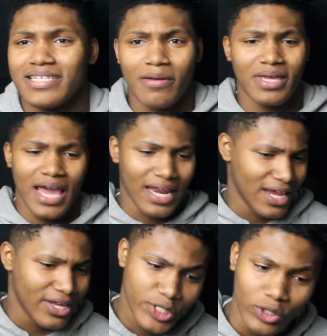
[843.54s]
some
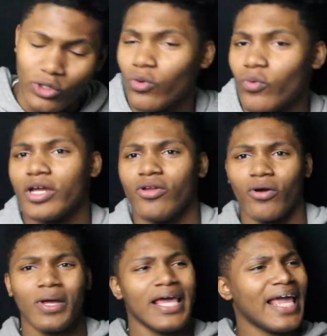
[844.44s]
kind of interlude where, you
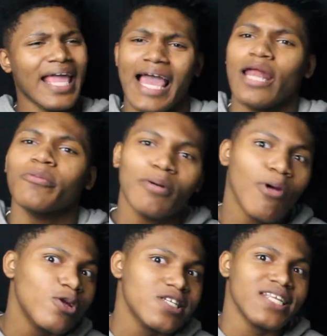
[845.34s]
know, he kind of
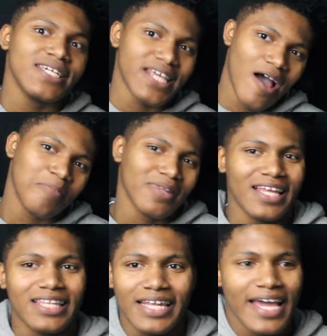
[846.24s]
promote his next album
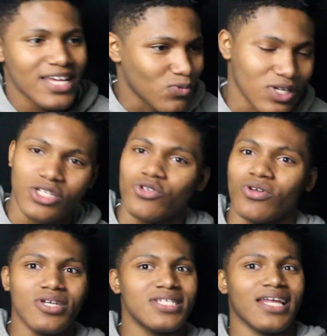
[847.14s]
like the last one, because, you
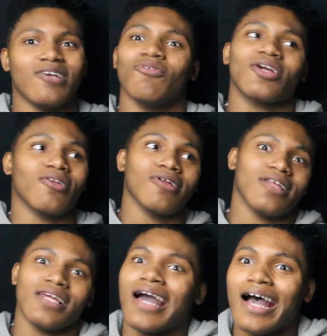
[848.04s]
know, he said he working on
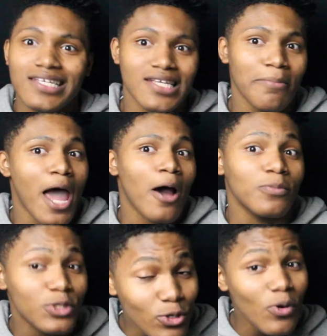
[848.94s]
another concept
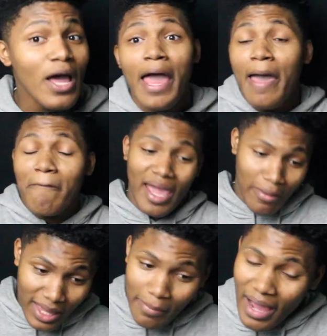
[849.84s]
album too.
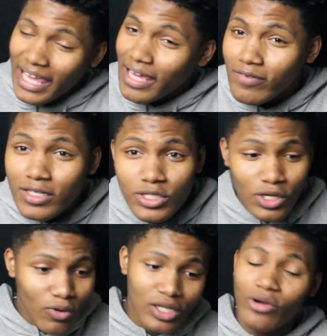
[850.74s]
Maybe he might give us, you
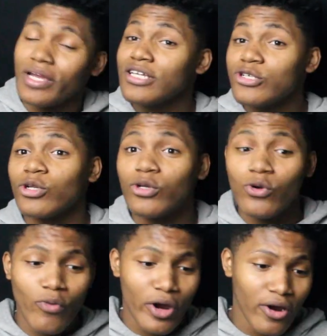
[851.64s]
know, a little
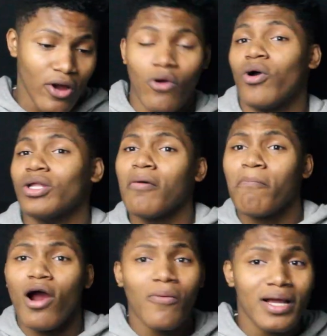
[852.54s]
interlude where, or a little
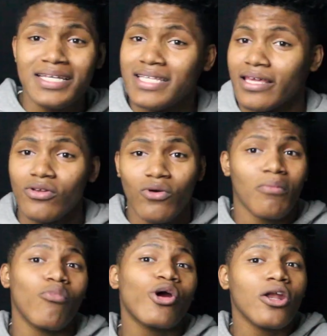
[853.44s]
part where he said, you
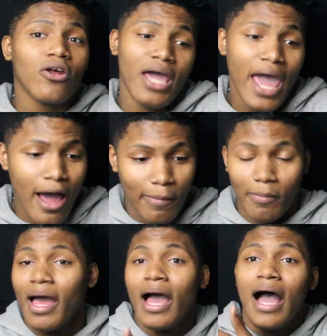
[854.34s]
know, I'm working on an
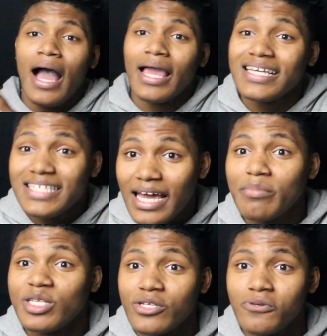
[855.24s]
album, it's
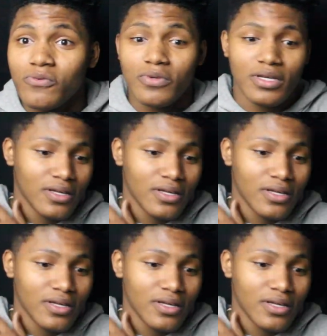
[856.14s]
coming soon.